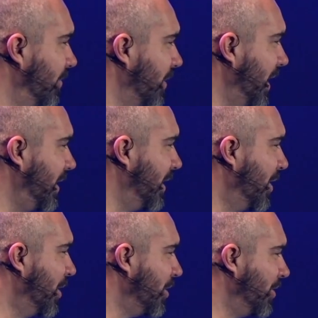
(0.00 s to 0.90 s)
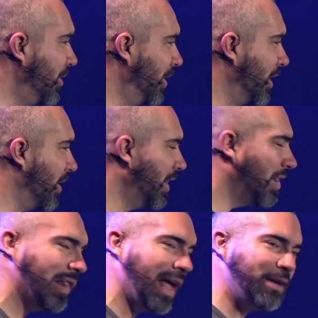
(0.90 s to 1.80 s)
right? You're, you're in a
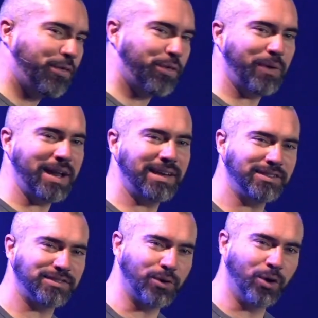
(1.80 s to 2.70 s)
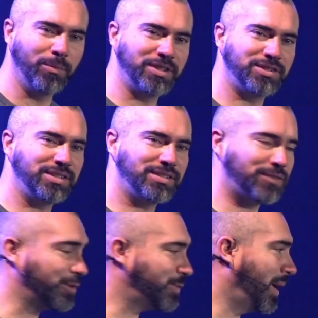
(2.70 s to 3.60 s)
life threatening storm, and
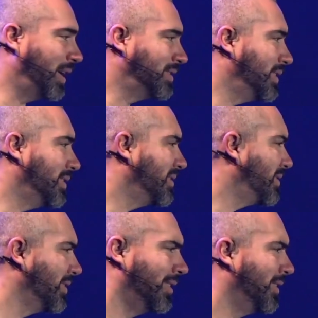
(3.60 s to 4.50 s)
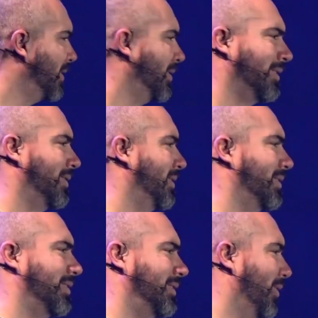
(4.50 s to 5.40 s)
Jesus' response is,
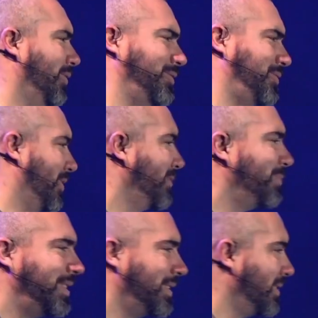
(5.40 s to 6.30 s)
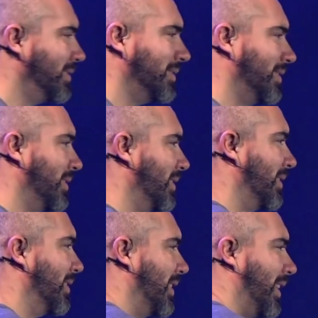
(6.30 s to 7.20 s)
Don't you trust me?
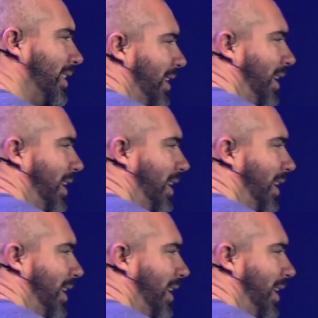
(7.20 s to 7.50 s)
Like,